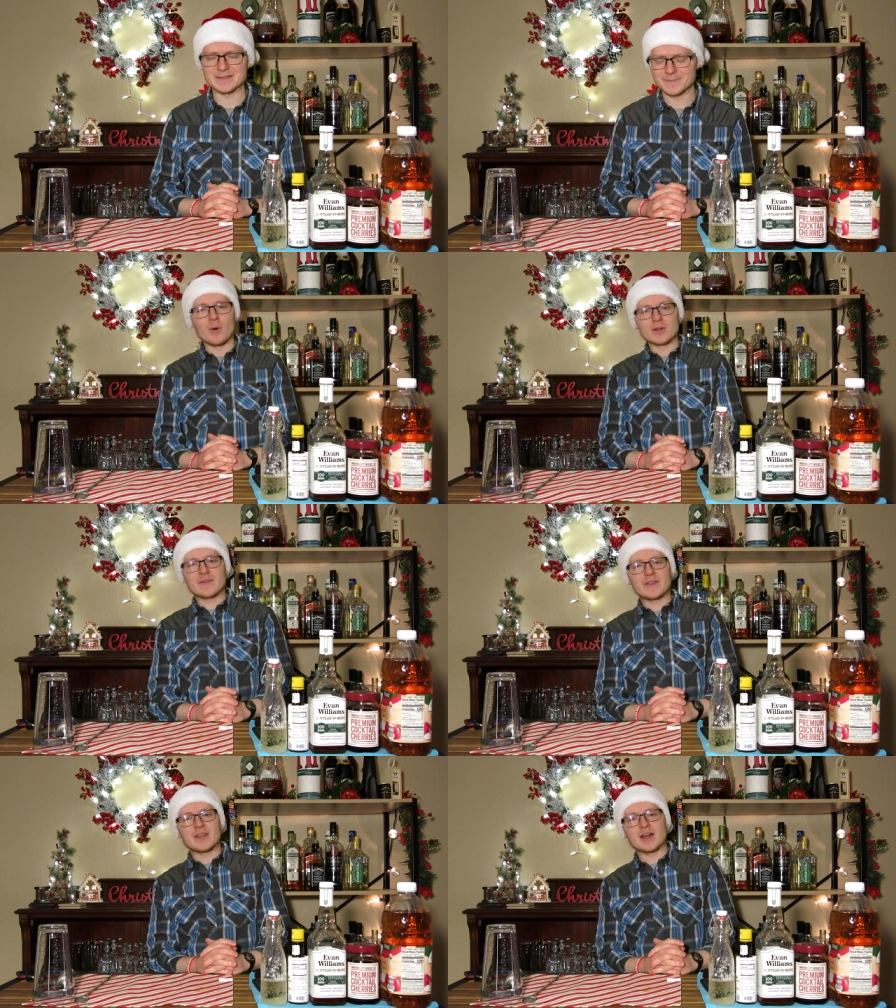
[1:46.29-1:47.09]
Go into
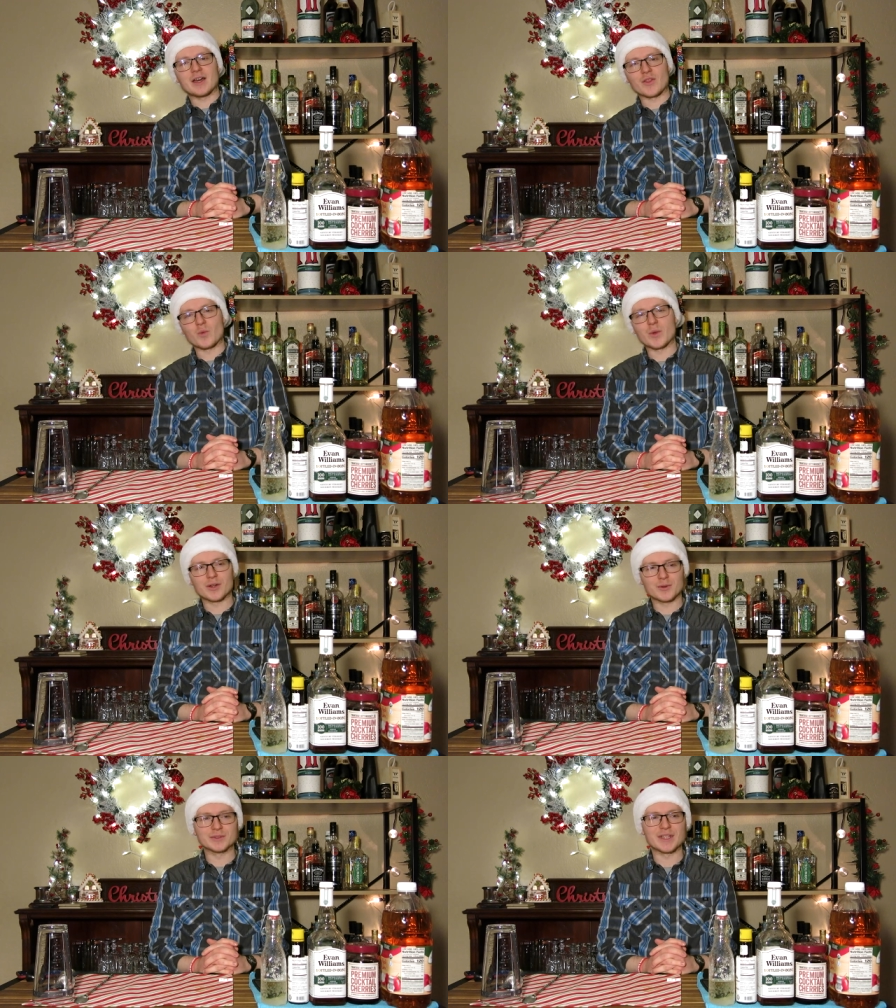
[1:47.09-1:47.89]
the
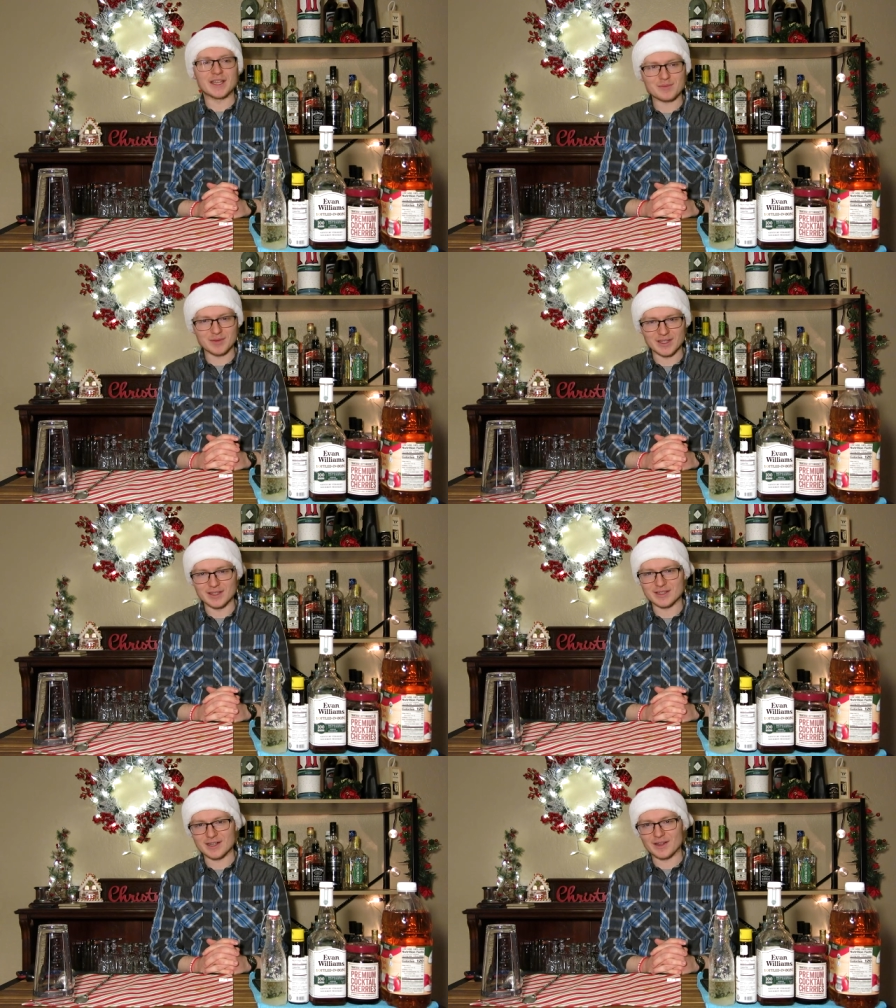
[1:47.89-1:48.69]
Weird Old Days
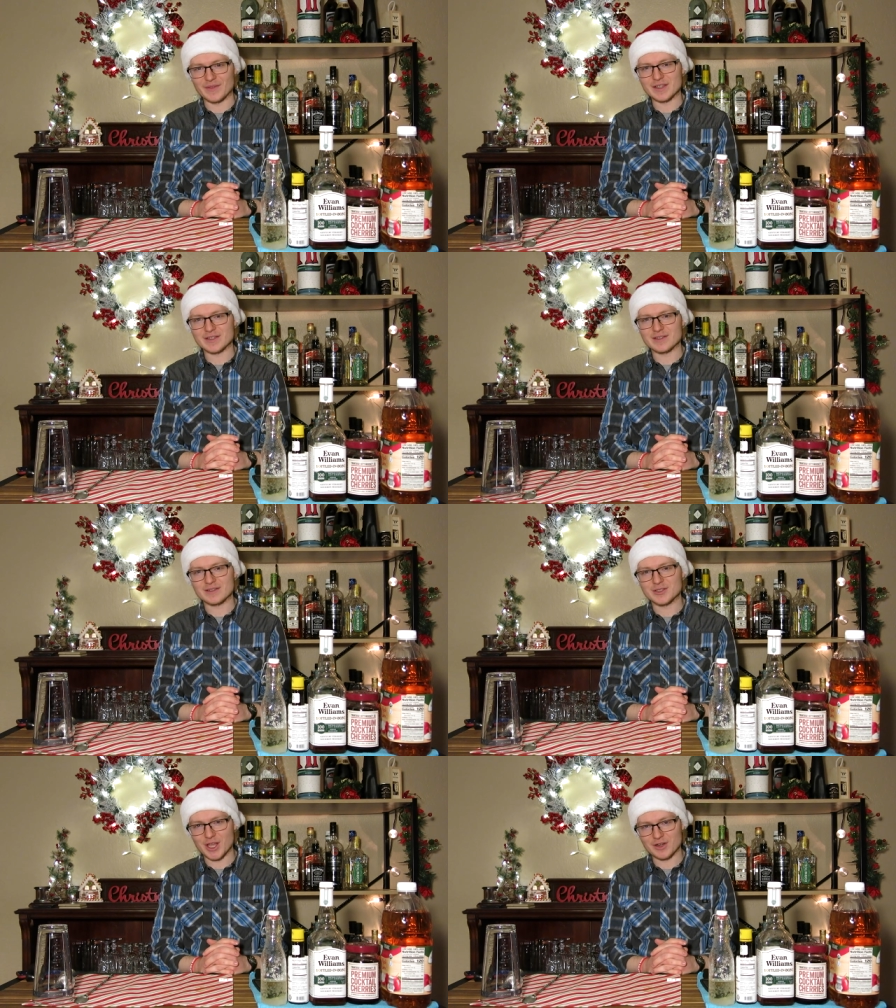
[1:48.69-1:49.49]
playlist on this
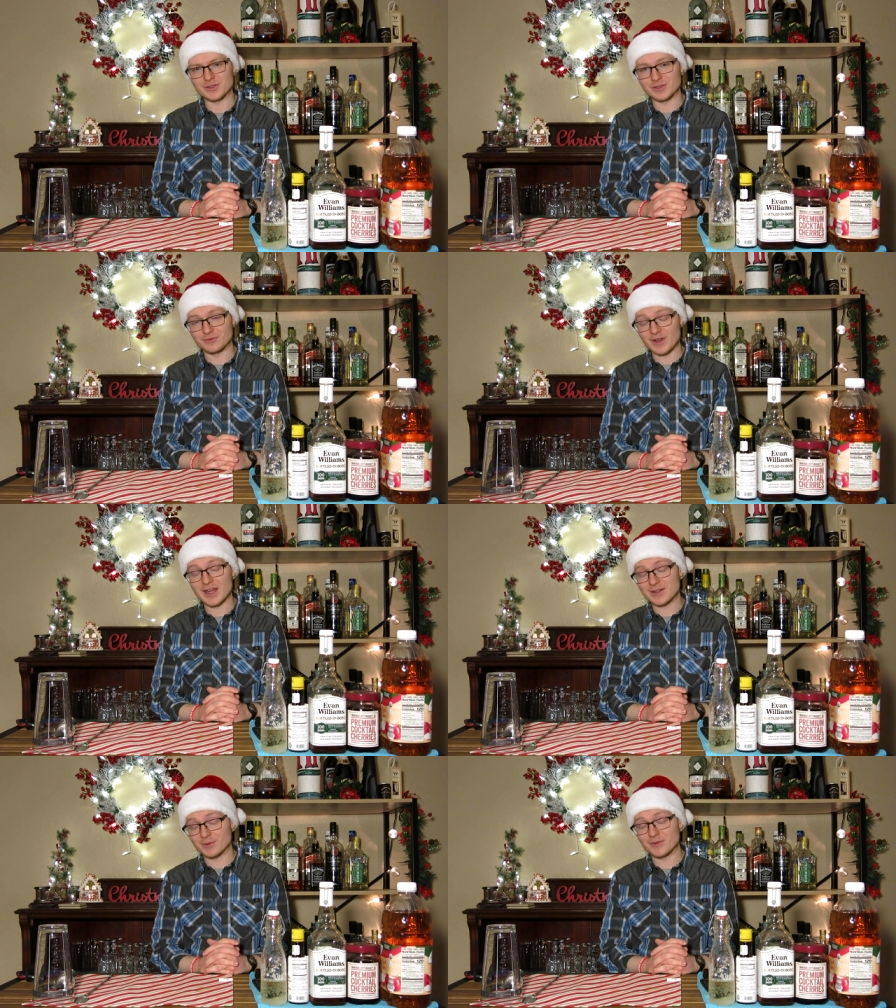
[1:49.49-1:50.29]
channel, you'll
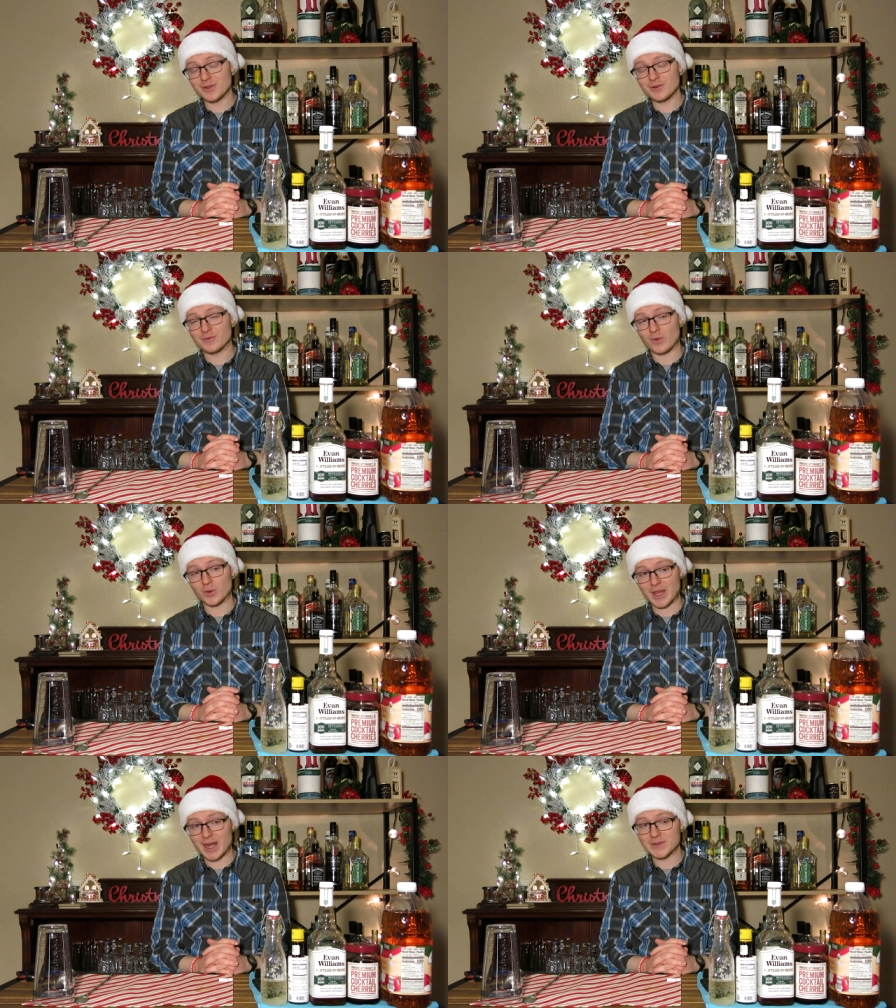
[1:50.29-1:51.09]
find a review for
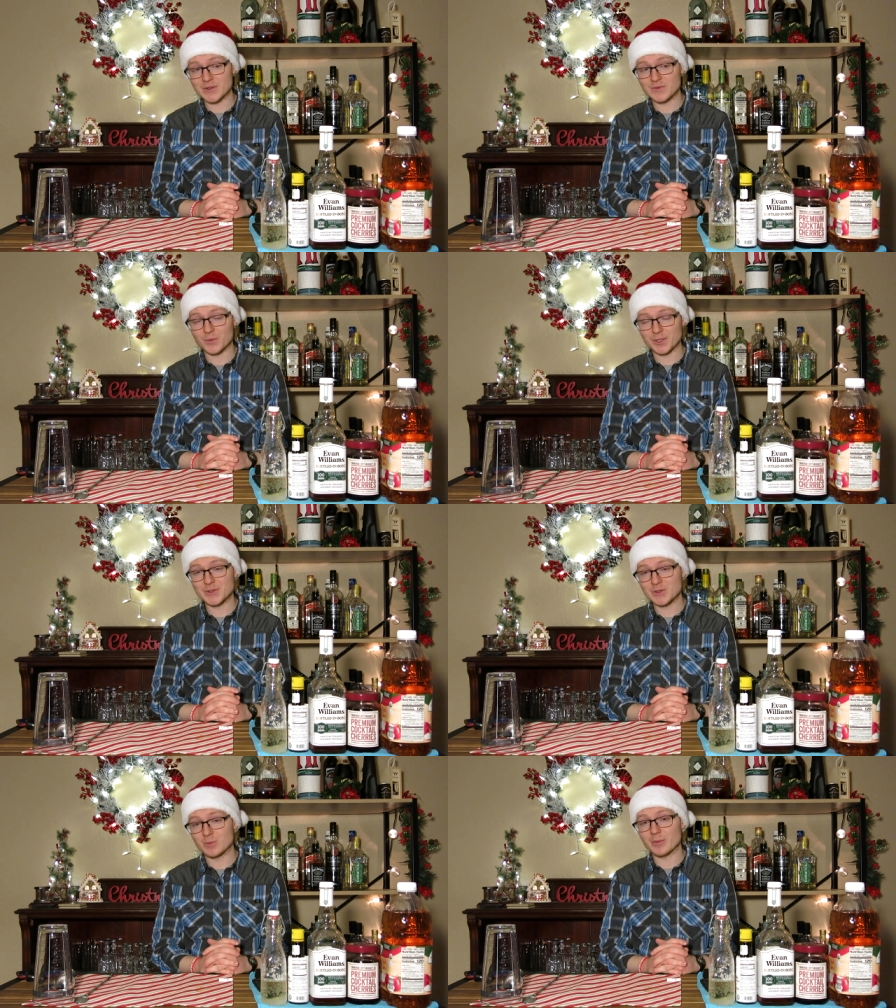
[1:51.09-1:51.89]
Latitude
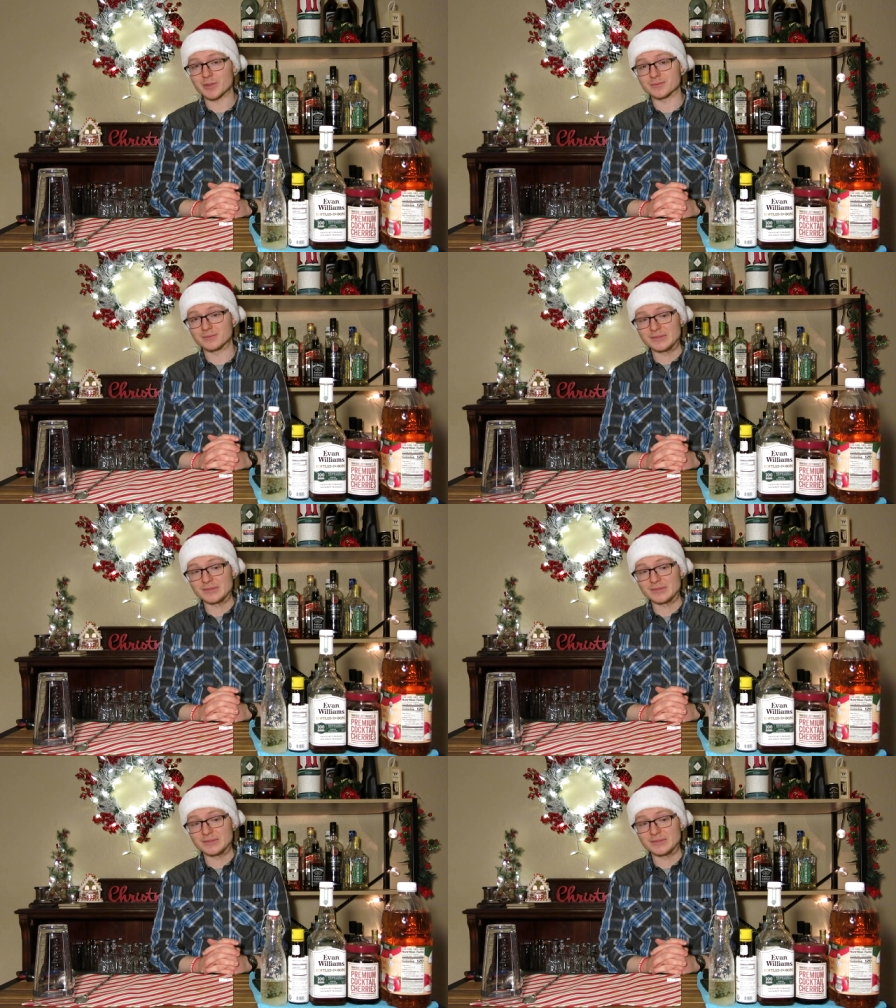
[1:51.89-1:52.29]
42 bourbon,